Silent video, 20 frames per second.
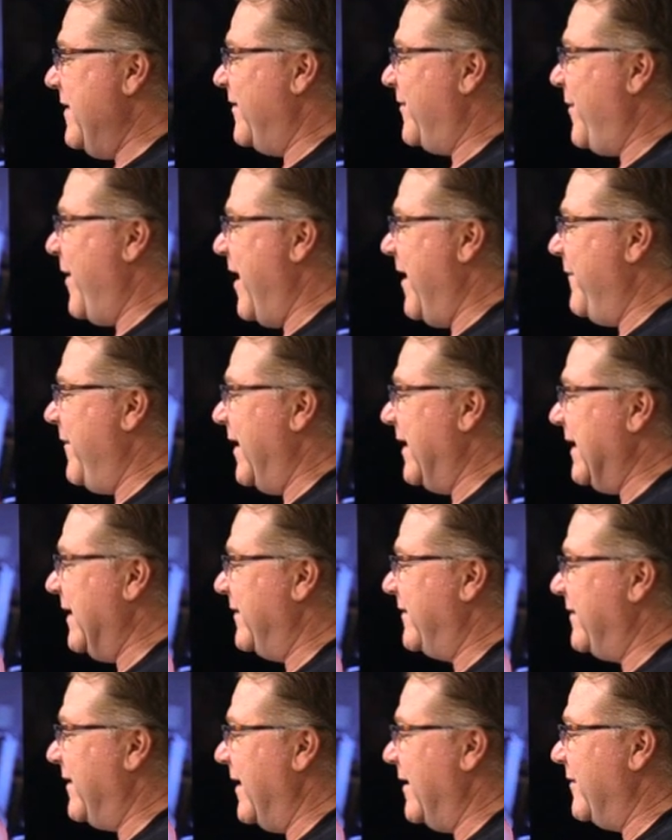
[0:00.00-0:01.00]
Smile
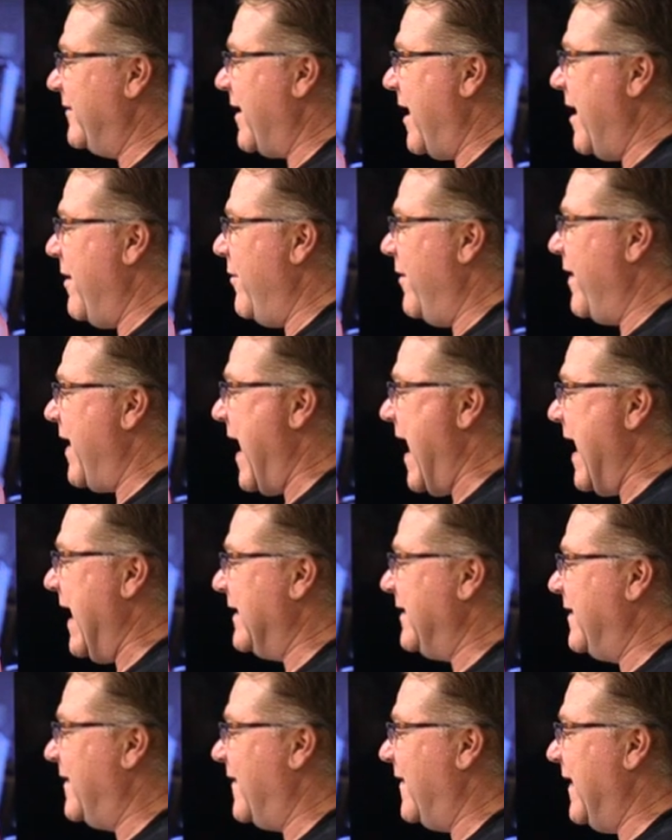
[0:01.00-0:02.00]
Money says, I will
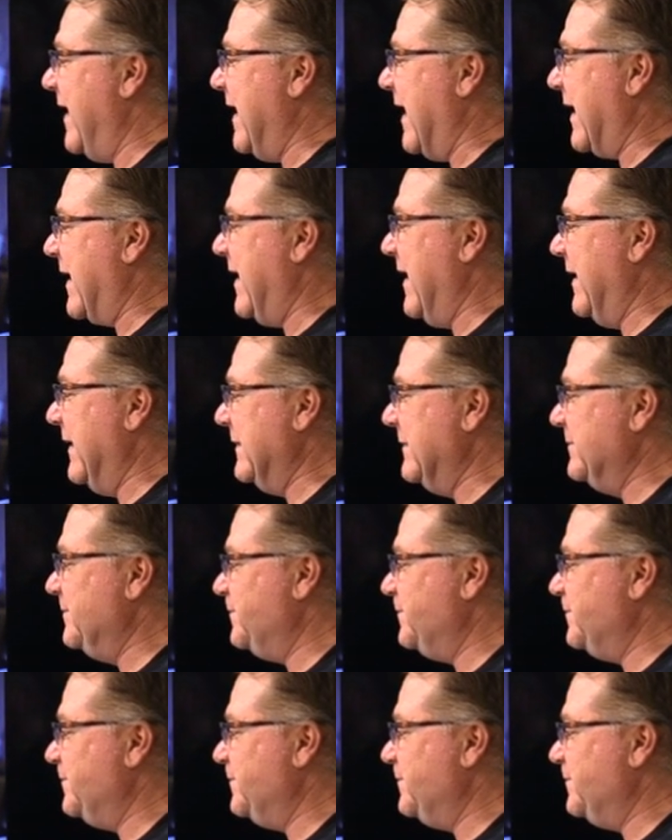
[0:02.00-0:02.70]
add clinic.